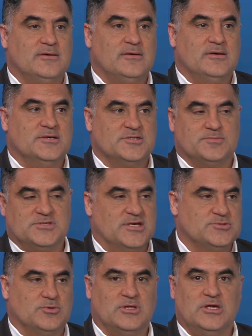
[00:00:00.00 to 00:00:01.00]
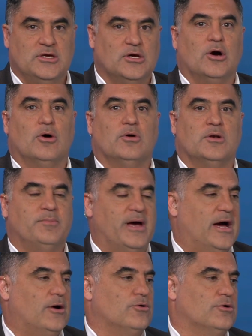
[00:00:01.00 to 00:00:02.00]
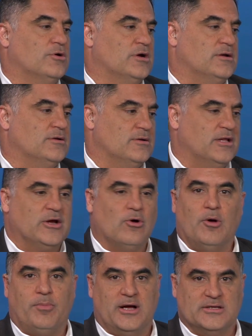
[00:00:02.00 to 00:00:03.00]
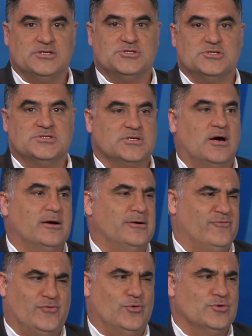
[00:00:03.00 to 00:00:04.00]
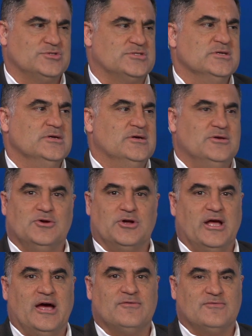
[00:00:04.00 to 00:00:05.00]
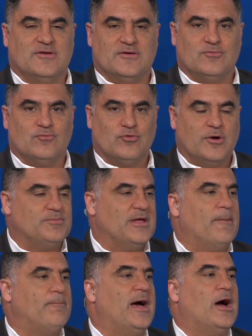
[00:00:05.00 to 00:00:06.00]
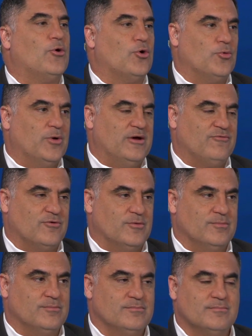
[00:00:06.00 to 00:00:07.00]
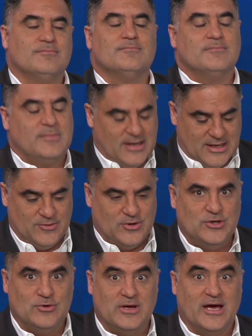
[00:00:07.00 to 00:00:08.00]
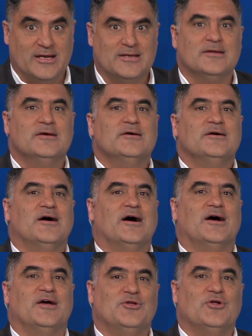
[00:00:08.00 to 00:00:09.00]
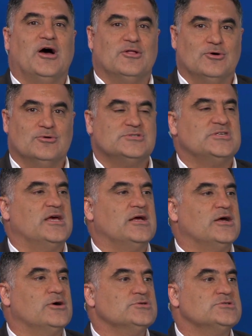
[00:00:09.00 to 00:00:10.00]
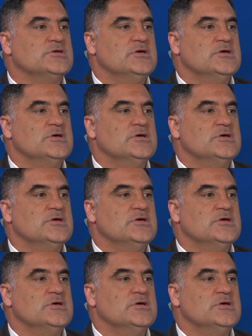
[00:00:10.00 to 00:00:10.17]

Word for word: is obsessed with ego and power and like all politicians are, and of course, you're gonna have to rip that power away from, anyway, you get it. You know how the old saying goes.